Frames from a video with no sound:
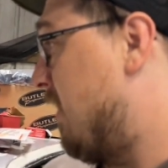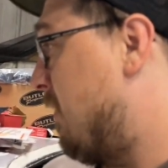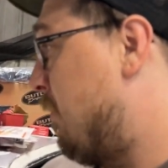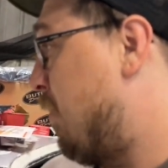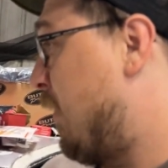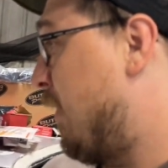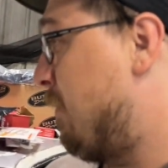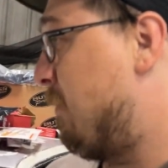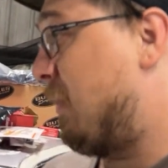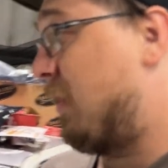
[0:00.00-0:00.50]

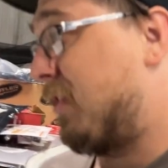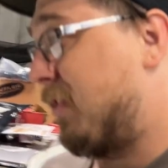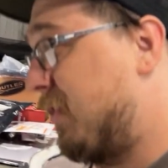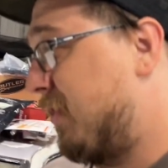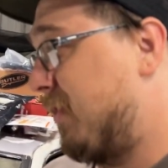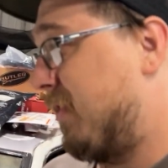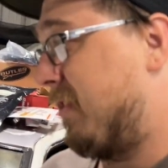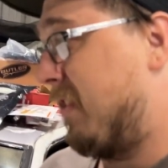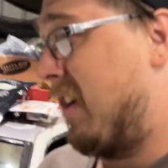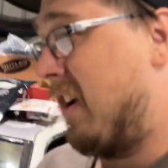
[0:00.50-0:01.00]
pretty
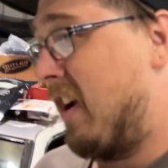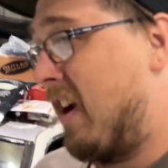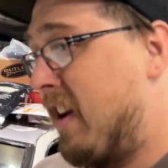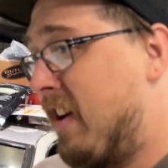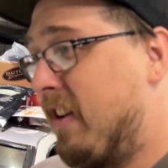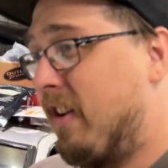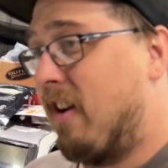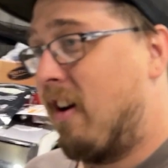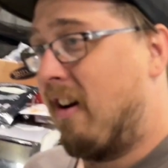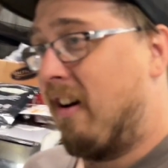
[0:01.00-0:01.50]
much
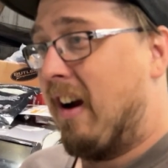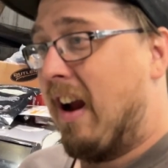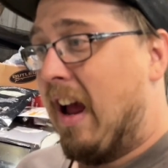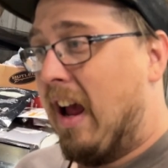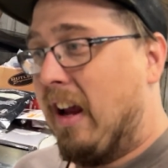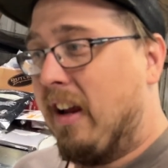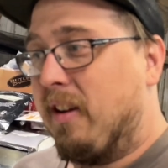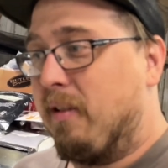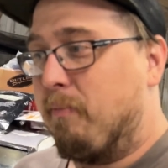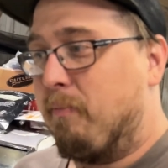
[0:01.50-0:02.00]
any car
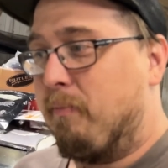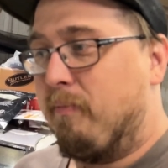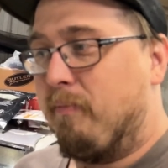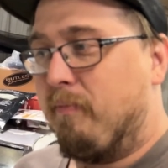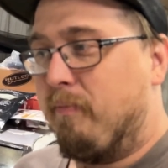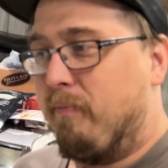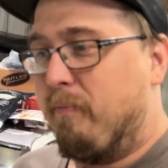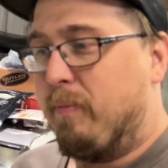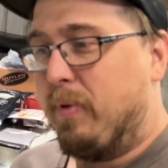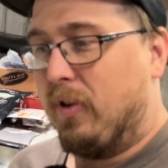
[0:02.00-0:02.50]
I
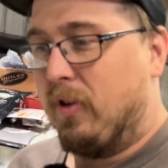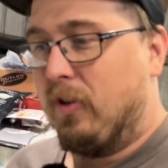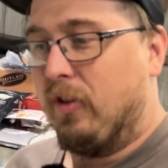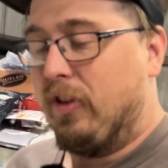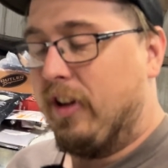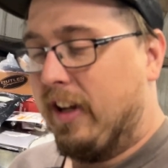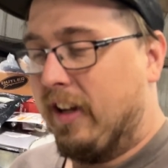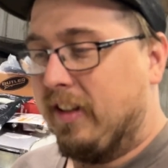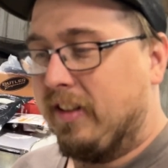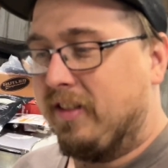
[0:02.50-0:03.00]

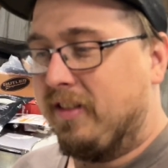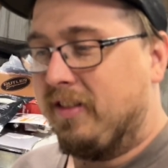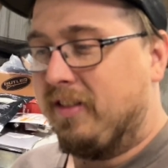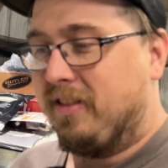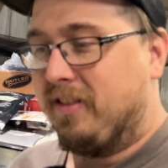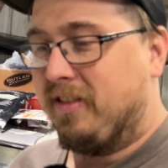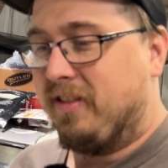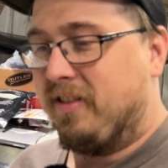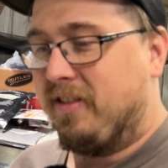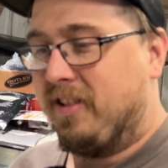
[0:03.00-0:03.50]
build that
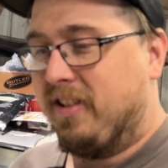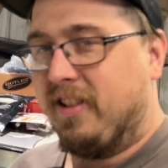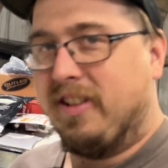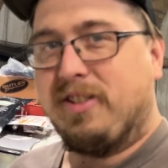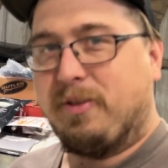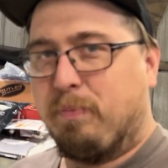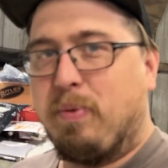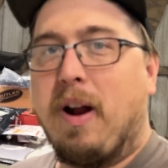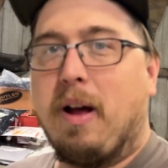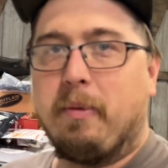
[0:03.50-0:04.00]

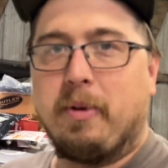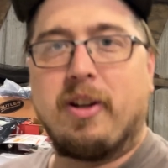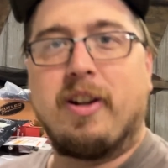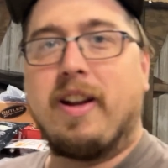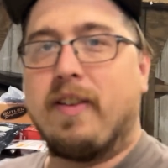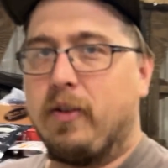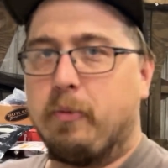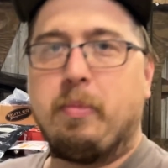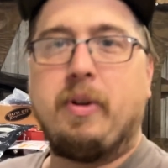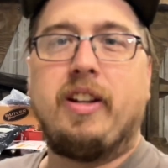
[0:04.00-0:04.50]
it's probably gonna
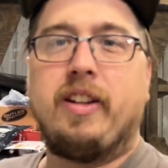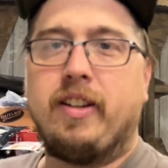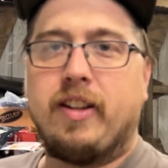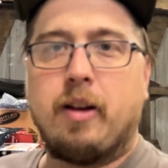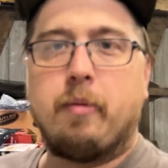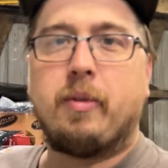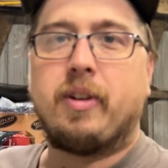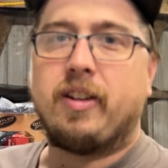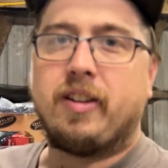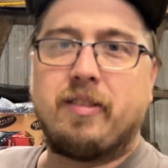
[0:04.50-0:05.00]
have a
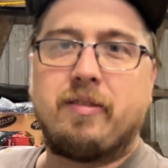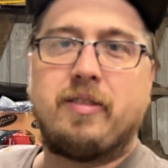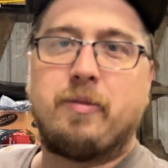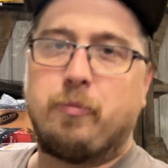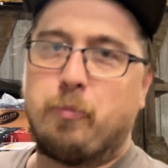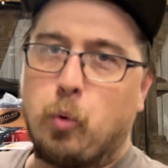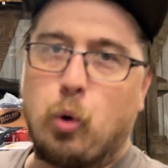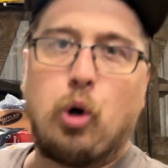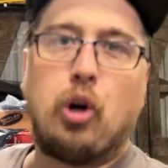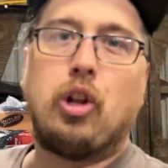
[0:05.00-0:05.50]
PDM in it,
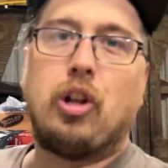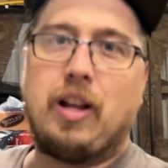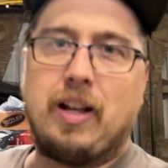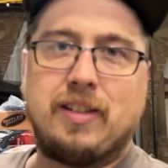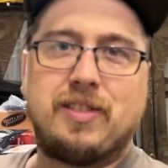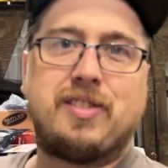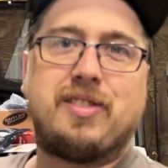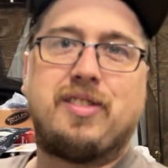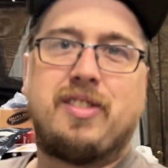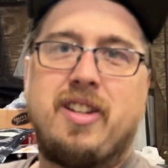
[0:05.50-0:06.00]
more or
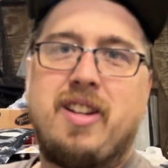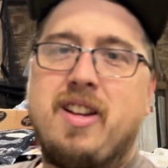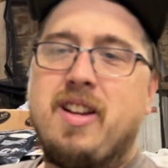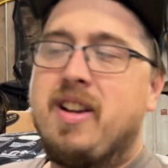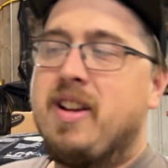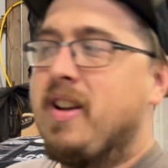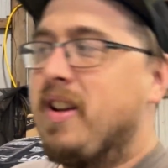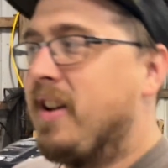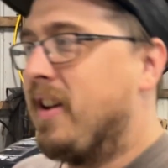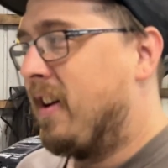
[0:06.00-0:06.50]
less.
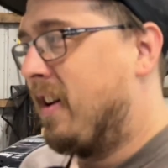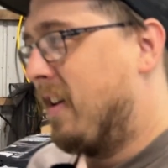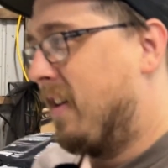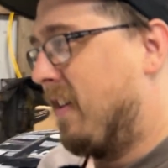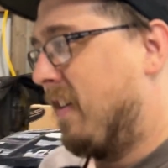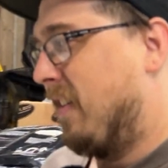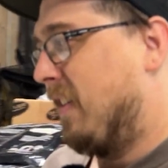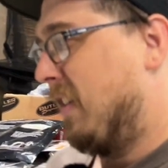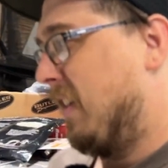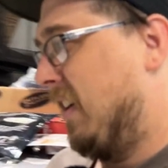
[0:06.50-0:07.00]

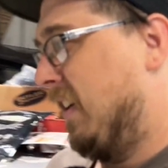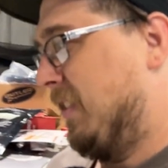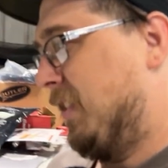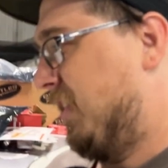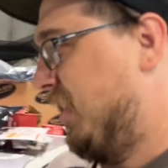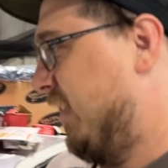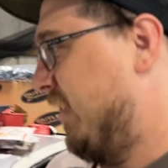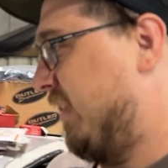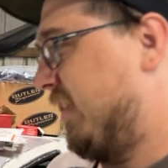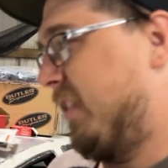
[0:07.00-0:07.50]
It's
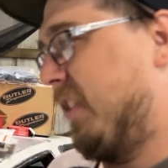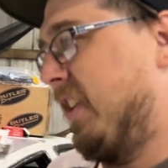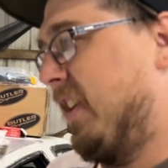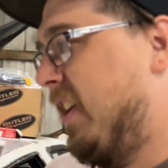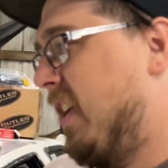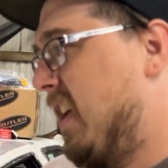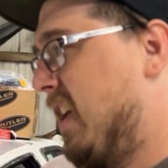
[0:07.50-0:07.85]
just,